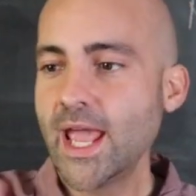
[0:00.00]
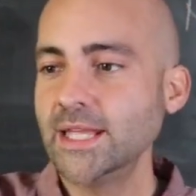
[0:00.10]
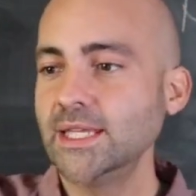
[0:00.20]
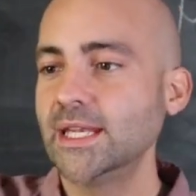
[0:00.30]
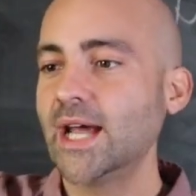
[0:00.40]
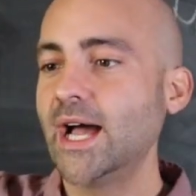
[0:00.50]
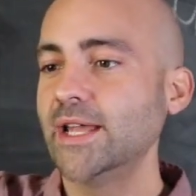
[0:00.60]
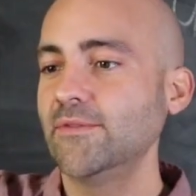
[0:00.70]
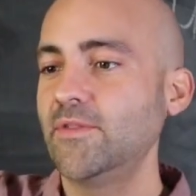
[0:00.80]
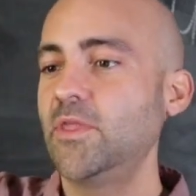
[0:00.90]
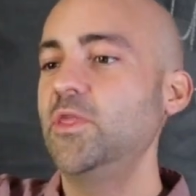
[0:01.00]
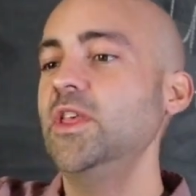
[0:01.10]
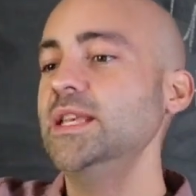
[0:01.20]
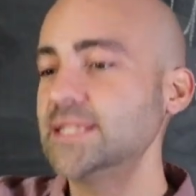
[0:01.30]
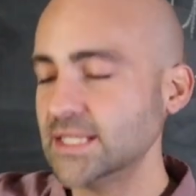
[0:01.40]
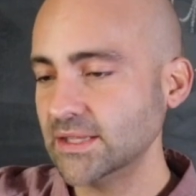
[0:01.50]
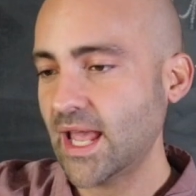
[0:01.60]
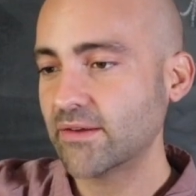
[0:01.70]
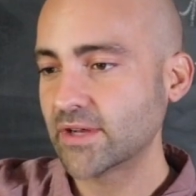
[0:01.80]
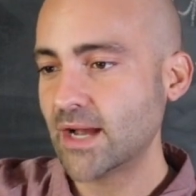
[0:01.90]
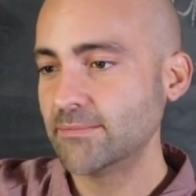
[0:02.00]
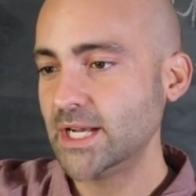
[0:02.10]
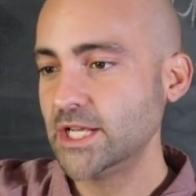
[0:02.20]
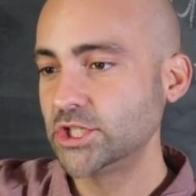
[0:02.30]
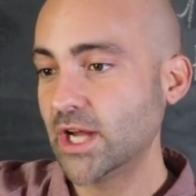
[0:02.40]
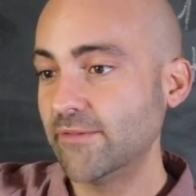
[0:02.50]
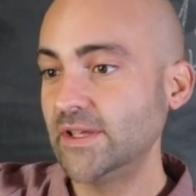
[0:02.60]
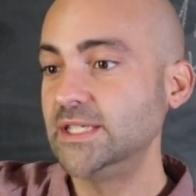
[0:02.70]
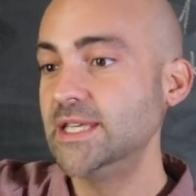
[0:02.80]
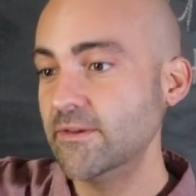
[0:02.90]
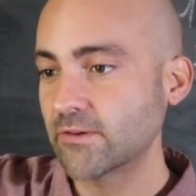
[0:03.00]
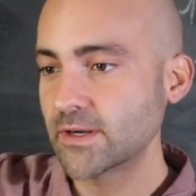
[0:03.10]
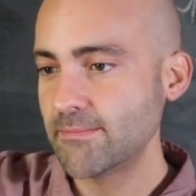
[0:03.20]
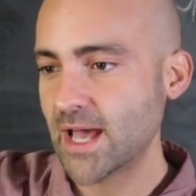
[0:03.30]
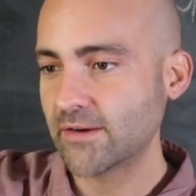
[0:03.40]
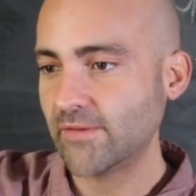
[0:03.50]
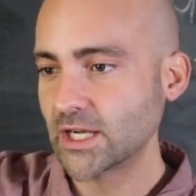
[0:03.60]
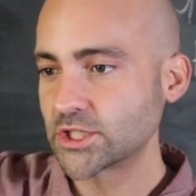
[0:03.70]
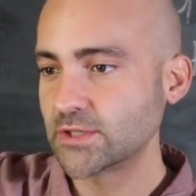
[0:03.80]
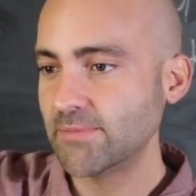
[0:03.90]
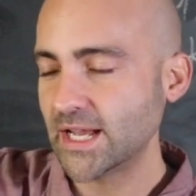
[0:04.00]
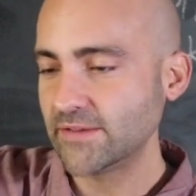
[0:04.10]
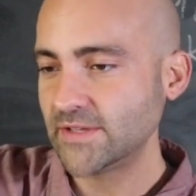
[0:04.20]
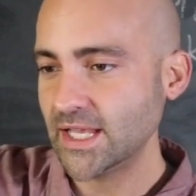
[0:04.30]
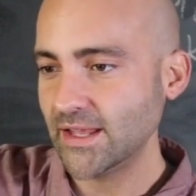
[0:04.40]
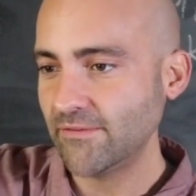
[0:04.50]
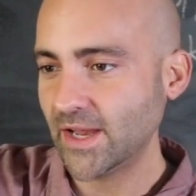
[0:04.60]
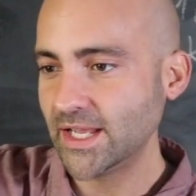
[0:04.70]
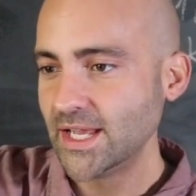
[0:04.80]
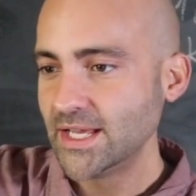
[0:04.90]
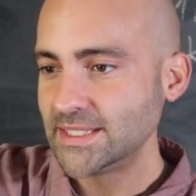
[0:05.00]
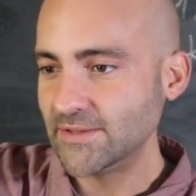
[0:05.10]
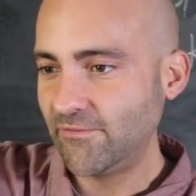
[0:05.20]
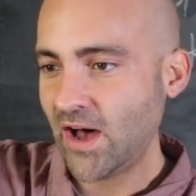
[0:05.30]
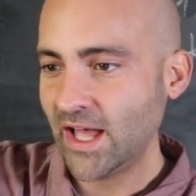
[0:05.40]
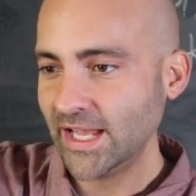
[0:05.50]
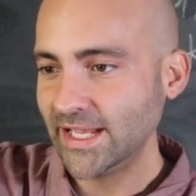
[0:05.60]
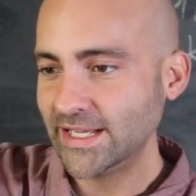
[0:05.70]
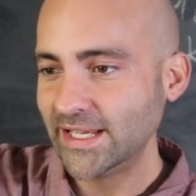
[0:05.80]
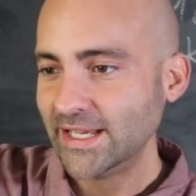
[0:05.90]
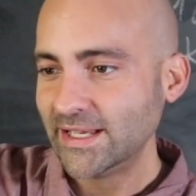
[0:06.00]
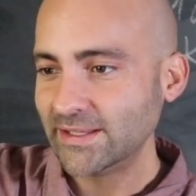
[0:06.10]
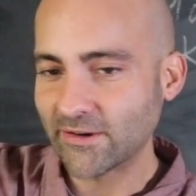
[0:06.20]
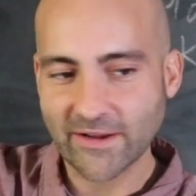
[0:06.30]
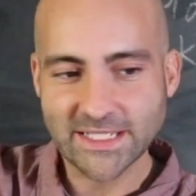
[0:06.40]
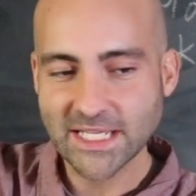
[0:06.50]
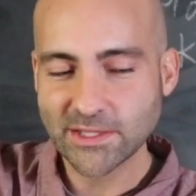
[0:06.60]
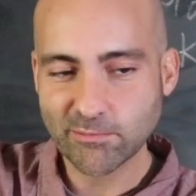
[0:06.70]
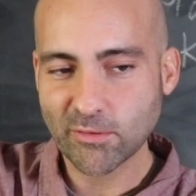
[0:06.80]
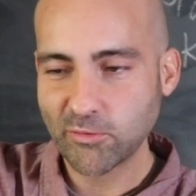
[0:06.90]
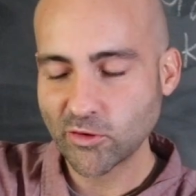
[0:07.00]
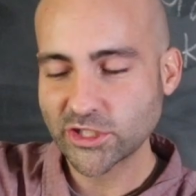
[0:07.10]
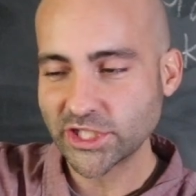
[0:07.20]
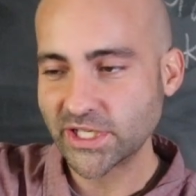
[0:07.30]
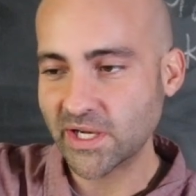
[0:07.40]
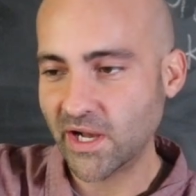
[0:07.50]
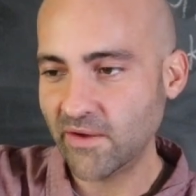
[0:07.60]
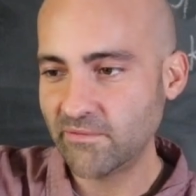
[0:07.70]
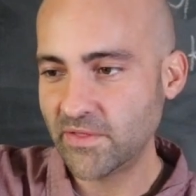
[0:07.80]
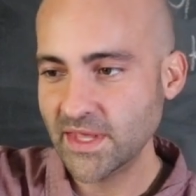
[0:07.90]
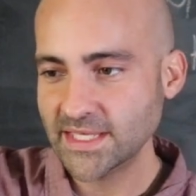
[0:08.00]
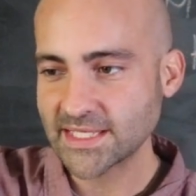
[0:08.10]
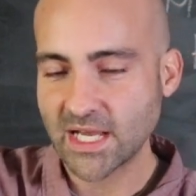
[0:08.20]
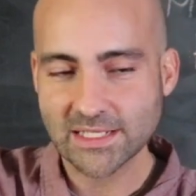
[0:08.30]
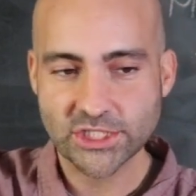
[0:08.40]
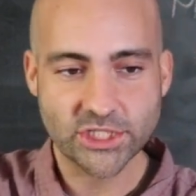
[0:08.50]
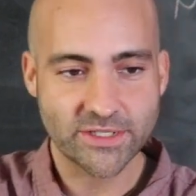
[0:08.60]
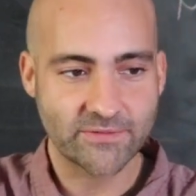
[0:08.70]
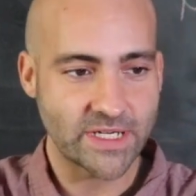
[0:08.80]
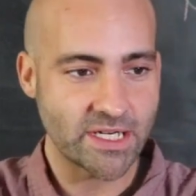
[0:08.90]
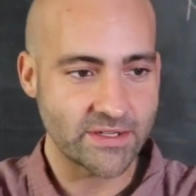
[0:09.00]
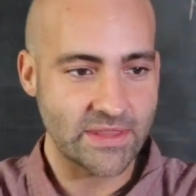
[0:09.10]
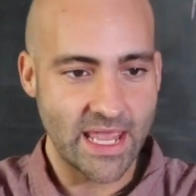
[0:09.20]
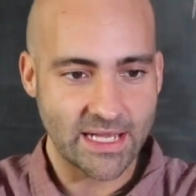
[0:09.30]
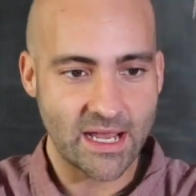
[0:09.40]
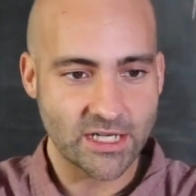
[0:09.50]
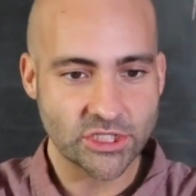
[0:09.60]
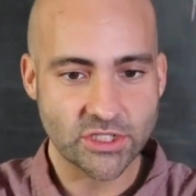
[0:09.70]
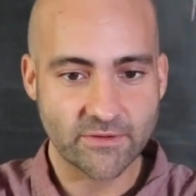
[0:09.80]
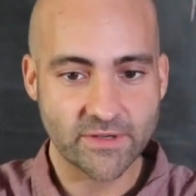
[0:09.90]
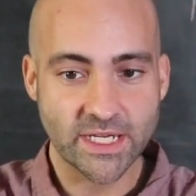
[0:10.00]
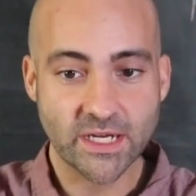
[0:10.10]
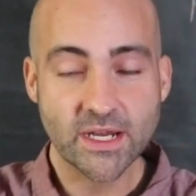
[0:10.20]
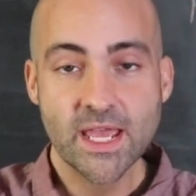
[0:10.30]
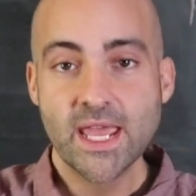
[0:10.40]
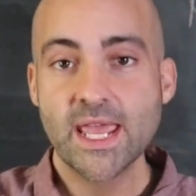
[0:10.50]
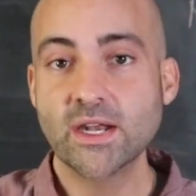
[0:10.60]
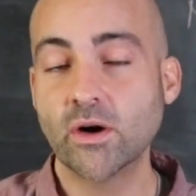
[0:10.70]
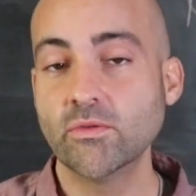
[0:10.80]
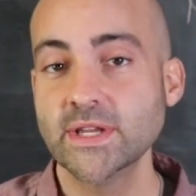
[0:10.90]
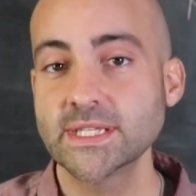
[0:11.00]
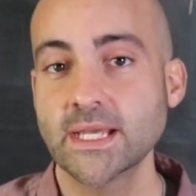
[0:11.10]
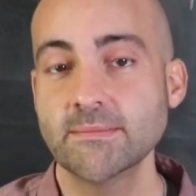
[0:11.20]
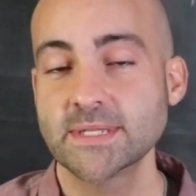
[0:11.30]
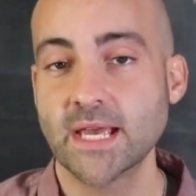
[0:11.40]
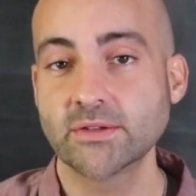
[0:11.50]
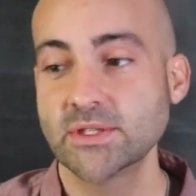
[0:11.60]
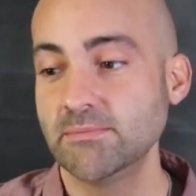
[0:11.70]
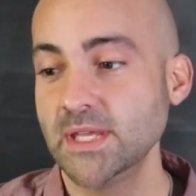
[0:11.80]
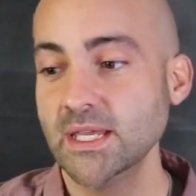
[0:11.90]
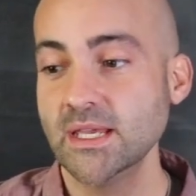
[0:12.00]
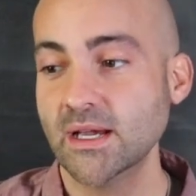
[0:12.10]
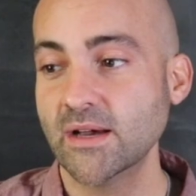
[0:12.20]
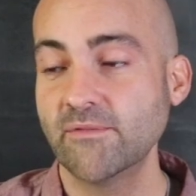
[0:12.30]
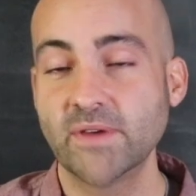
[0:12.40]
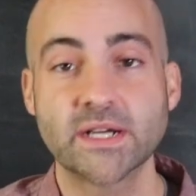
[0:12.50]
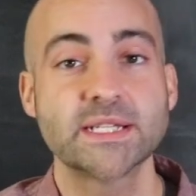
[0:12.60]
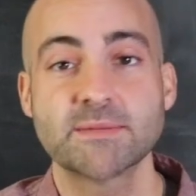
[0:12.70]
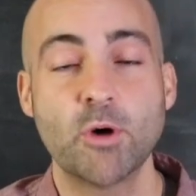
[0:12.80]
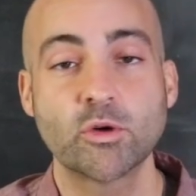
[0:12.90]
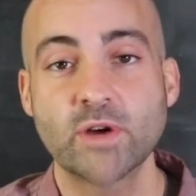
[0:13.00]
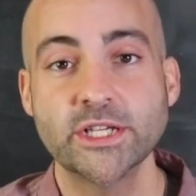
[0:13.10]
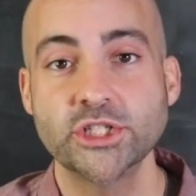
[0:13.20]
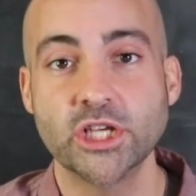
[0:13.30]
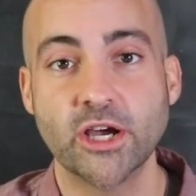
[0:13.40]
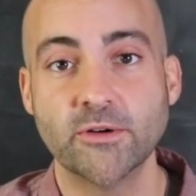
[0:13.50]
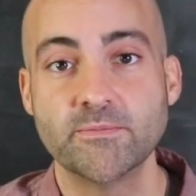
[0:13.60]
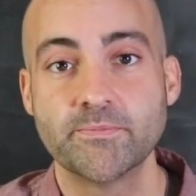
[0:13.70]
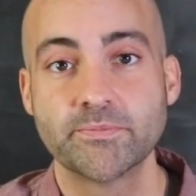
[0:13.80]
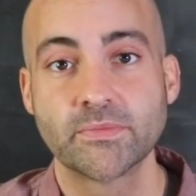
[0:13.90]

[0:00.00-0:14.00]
and then I have this allowed combination, I have a different amount of oxygen, but I have to, if I divide, or I take the proportion of this oxygen over here and that oxygen over here, it always comes out to be a very small ratio,